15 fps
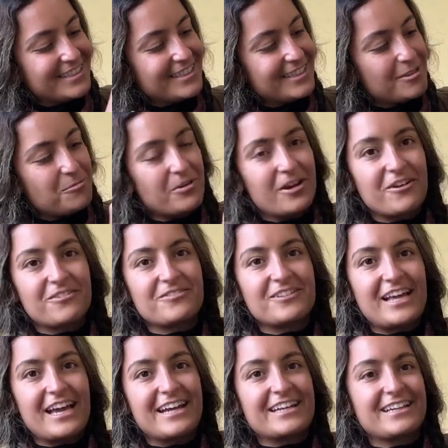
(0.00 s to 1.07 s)
the prayer
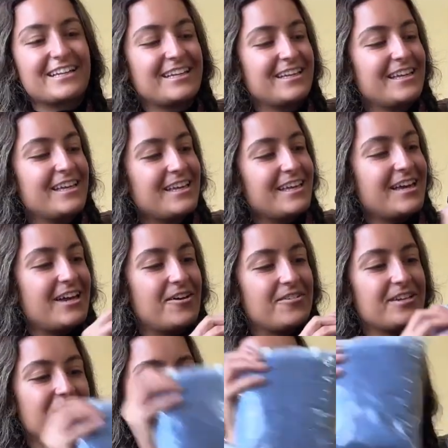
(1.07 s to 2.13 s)
flag. Out
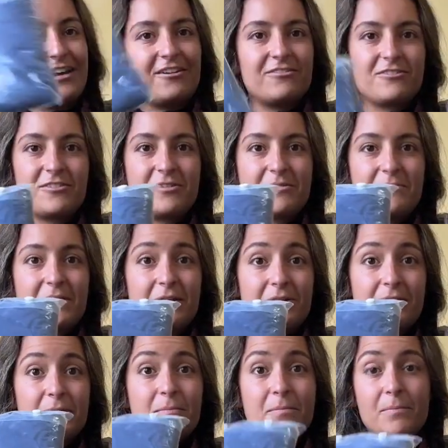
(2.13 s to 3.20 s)
here I have my
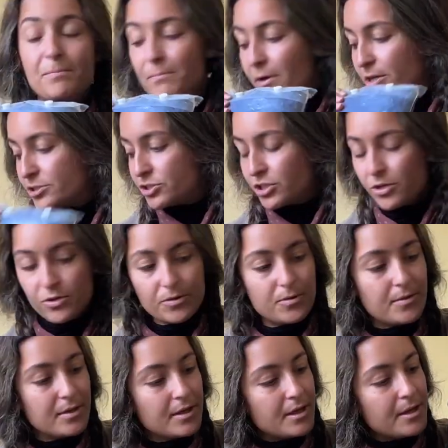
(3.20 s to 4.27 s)
poncho,
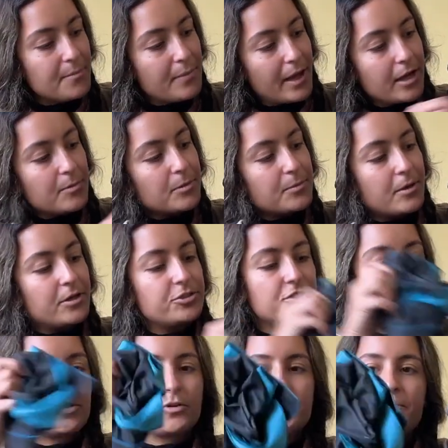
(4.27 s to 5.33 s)
packable
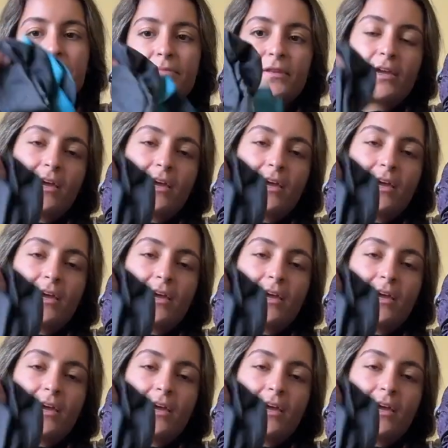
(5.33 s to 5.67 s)
poncho. I